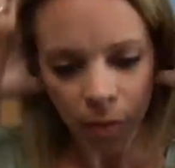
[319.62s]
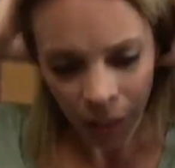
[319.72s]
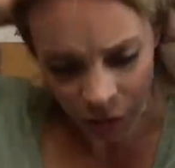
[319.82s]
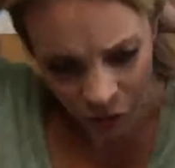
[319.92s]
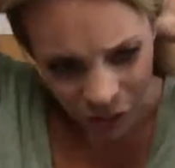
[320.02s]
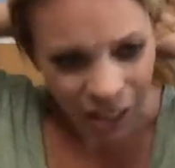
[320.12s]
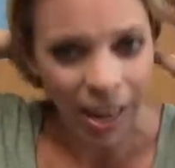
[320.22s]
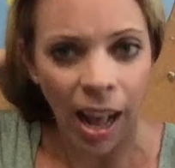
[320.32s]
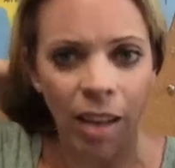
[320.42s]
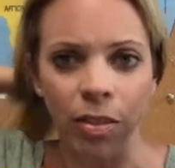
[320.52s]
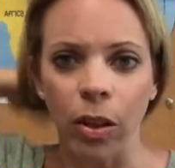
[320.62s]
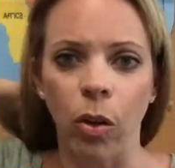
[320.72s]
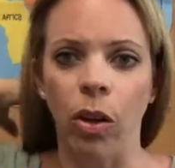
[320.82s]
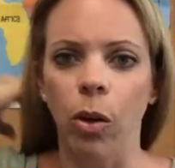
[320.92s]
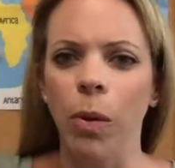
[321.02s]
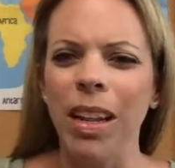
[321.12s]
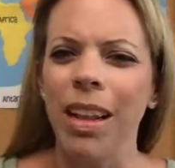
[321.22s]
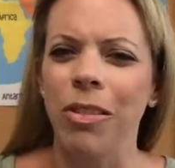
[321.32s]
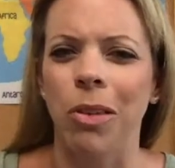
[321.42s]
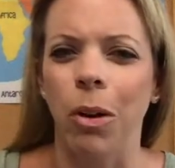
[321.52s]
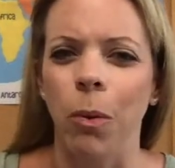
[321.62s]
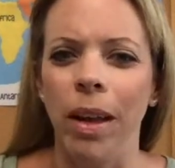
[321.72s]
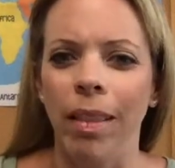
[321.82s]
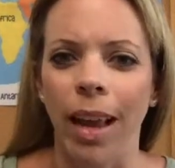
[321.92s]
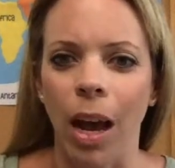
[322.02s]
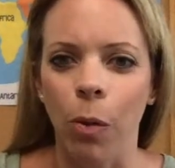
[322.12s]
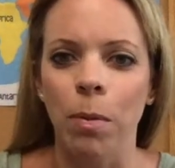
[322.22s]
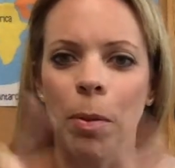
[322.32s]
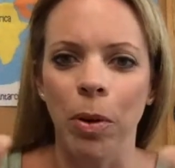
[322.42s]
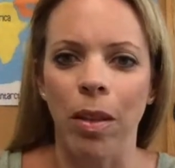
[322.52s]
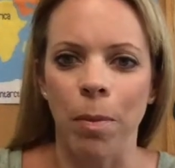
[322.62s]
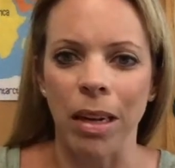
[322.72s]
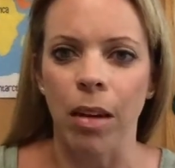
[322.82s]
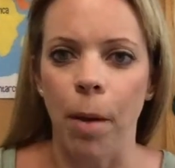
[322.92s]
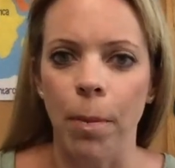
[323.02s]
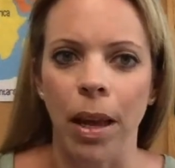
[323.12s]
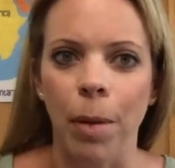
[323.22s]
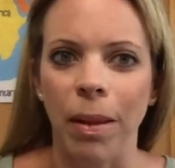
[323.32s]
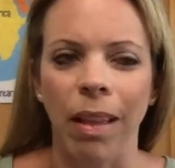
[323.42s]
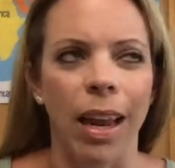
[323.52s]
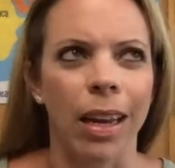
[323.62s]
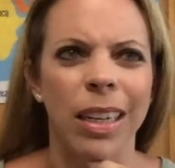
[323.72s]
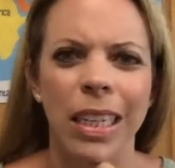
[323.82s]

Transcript: it's just good to have little, or what did they struggle with? Like, I'll remember the big topic, but like,